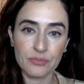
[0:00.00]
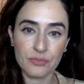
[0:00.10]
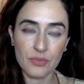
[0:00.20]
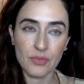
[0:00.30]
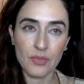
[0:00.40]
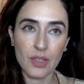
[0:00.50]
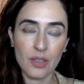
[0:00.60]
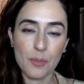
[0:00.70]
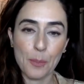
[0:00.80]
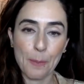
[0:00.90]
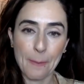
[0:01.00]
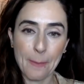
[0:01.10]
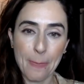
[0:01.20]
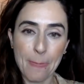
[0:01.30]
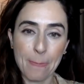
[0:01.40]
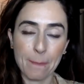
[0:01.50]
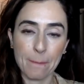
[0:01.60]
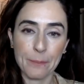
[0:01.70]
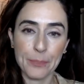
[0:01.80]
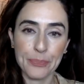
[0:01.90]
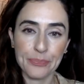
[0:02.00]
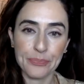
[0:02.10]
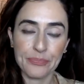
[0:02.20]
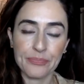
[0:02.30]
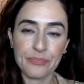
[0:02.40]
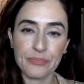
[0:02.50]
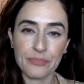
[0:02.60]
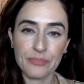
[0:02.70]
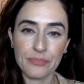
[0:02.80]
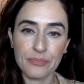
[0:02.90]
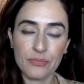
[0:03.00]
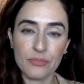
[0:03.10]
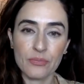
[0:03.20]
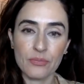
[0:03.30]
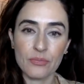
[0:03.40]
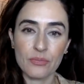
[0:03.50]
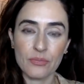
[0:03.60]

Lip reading: (silent)